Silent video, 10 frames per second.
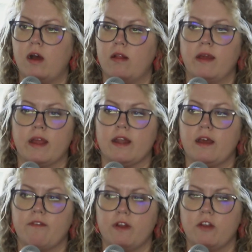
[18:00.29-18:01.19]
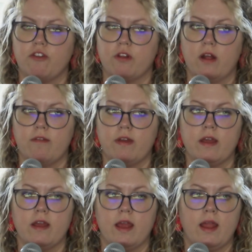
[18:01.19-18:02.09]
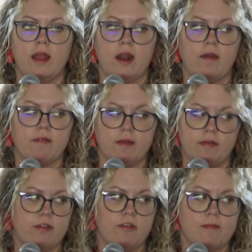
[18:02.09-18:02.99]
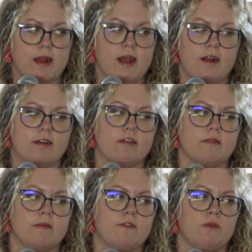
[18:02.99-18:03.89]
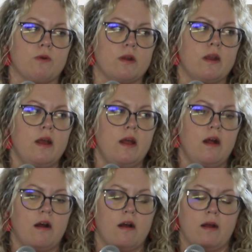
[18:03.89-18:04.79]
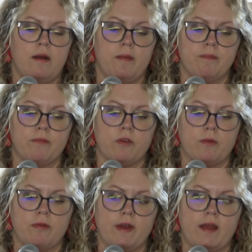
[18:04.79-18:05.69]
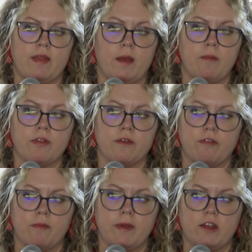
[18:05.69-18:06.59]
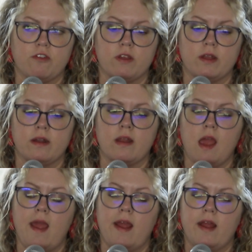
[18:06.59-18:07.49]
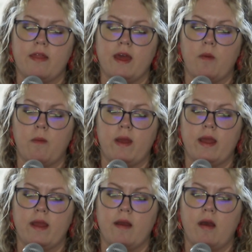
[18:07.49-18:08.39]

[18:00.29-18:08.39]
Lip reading: like a definition of it, and I've given it to my doctors before to provide them with information, and that way